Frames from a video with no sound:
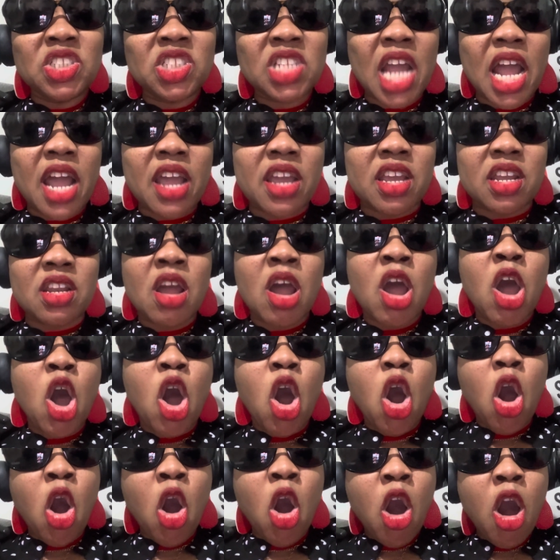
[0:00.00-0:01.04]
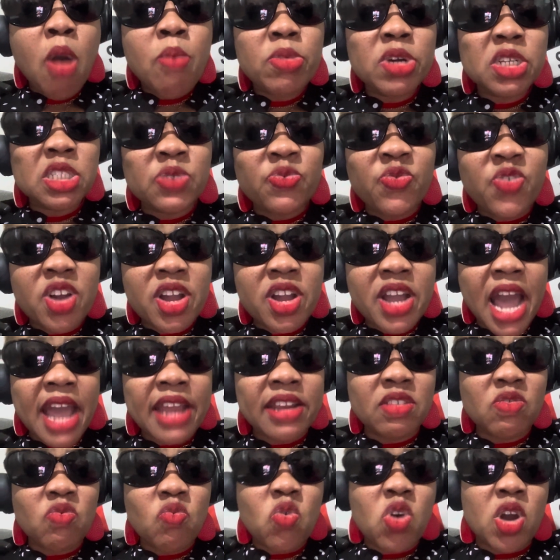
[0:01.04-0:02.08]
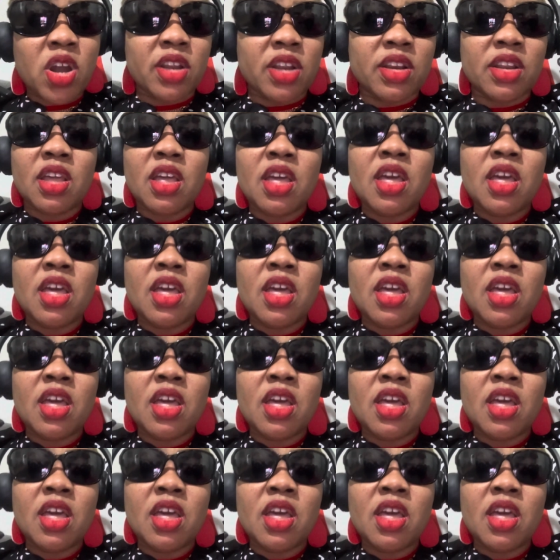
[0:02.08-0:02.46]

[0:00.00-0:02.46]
giant, almost forgotten one,